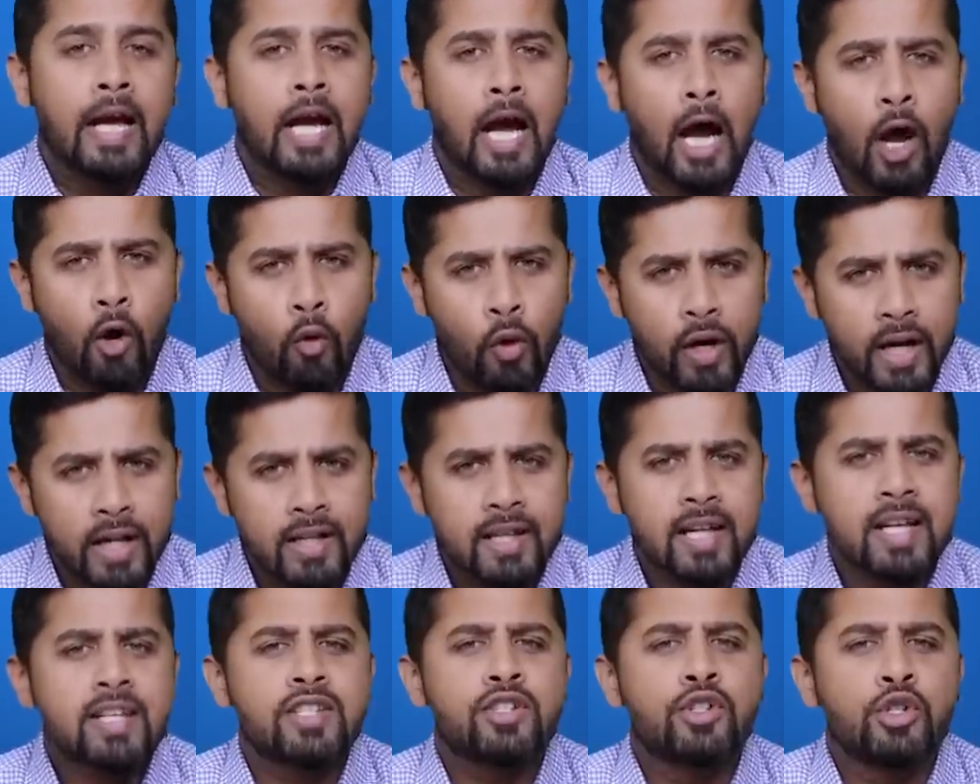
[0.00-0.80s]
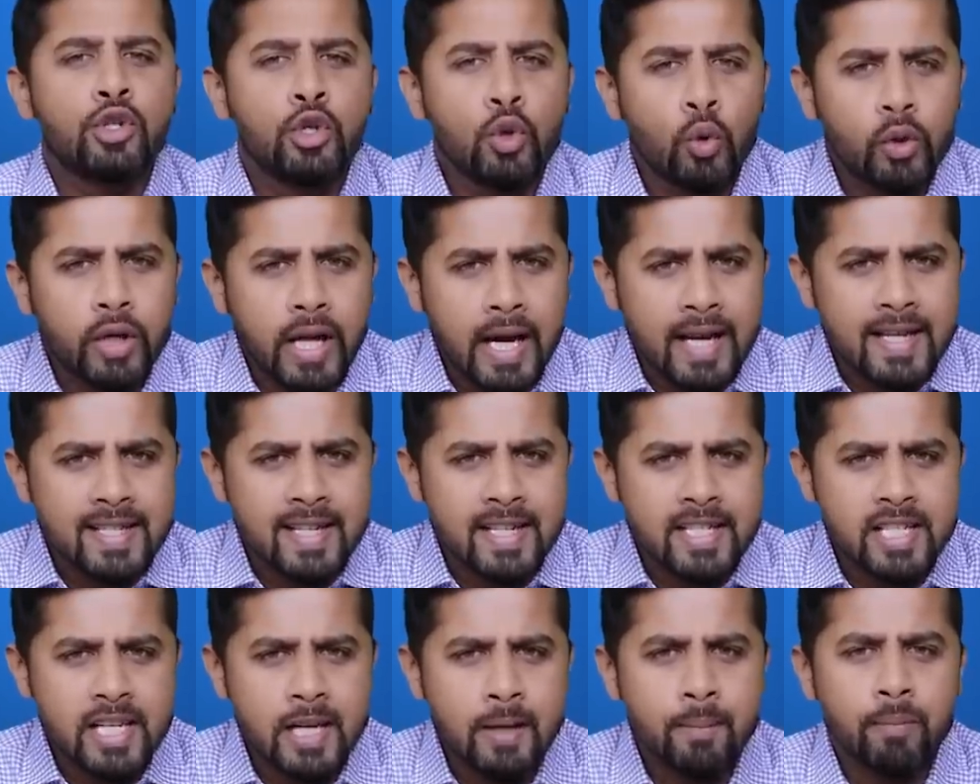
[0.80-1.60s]
However, in this new tax
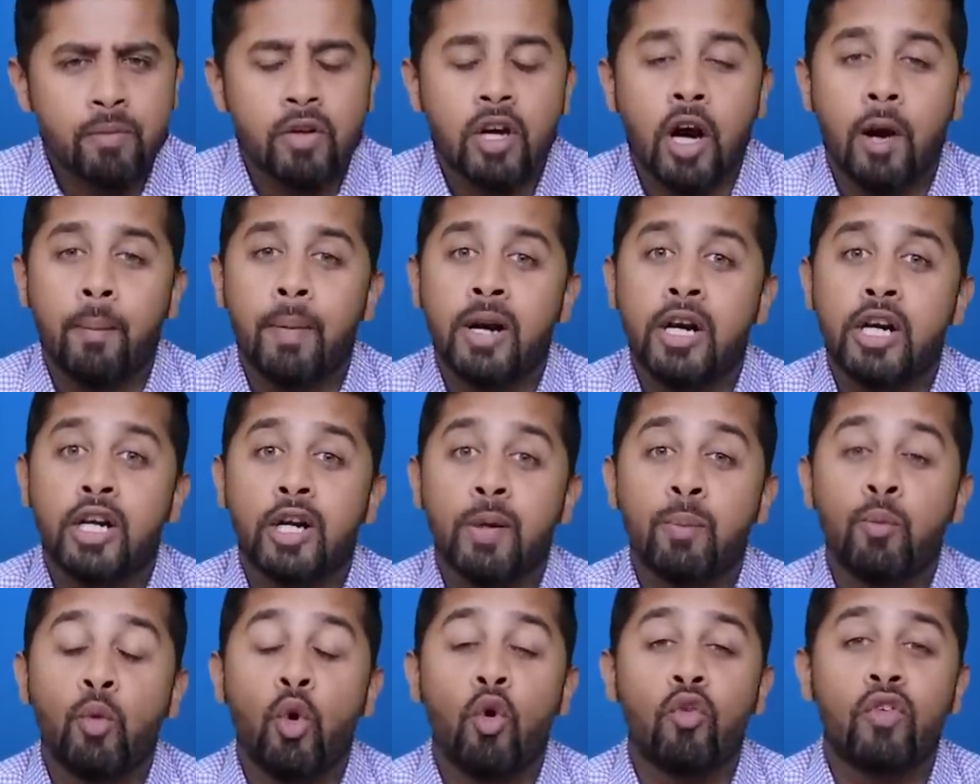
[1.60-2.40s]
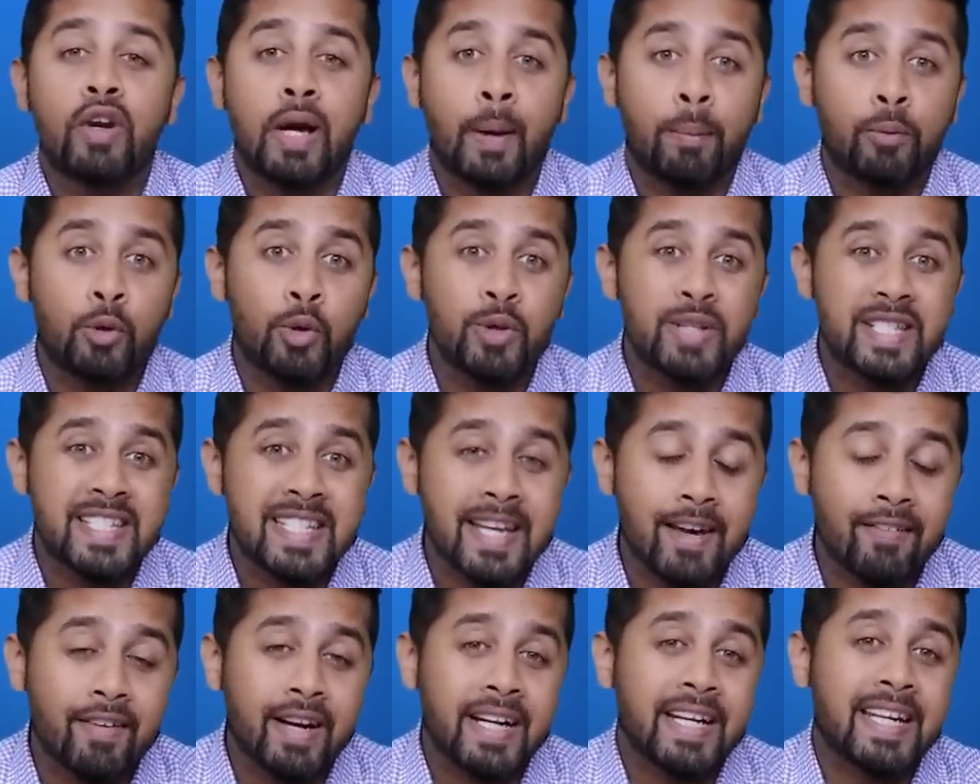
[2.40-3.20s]
regime, government removed up to
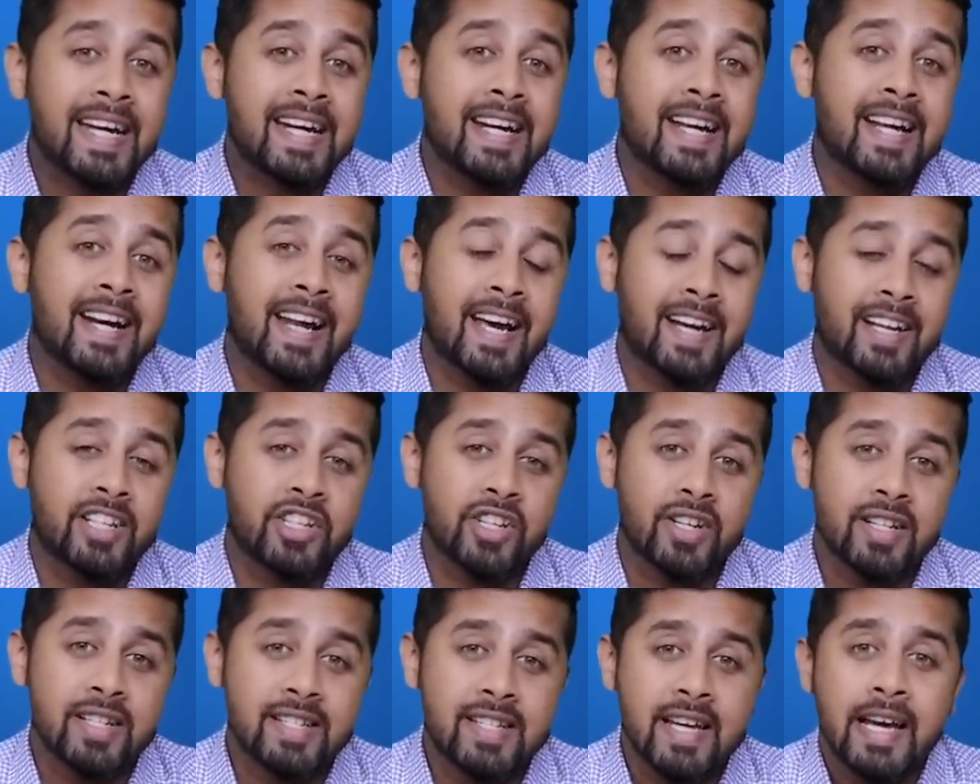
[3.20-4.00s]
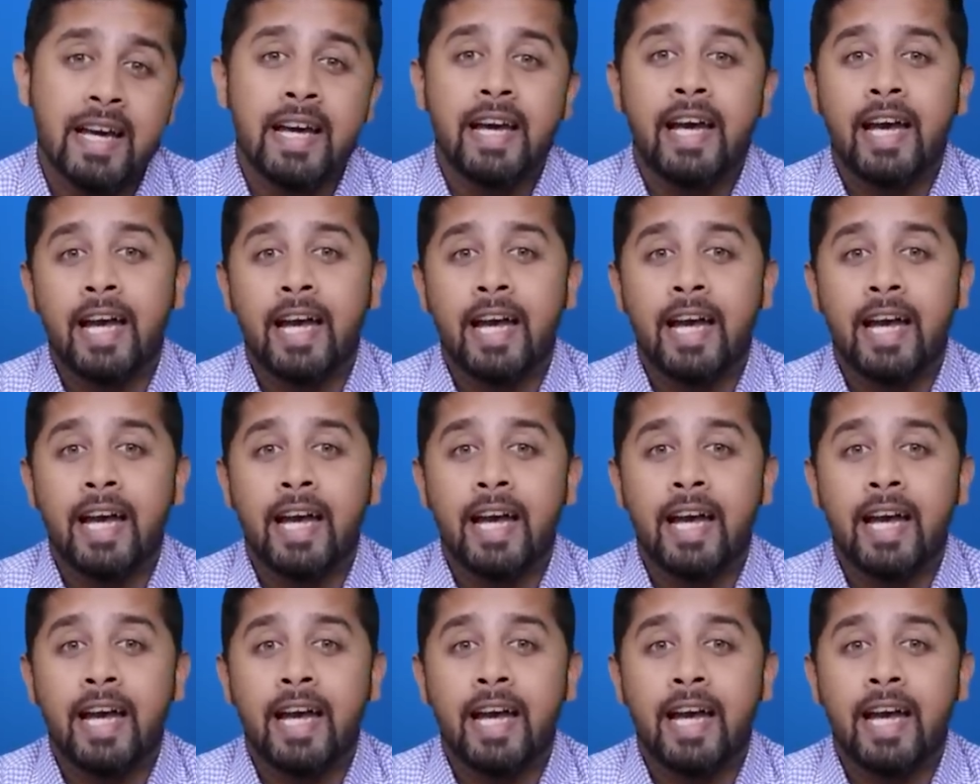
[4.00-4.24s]
70 deductions,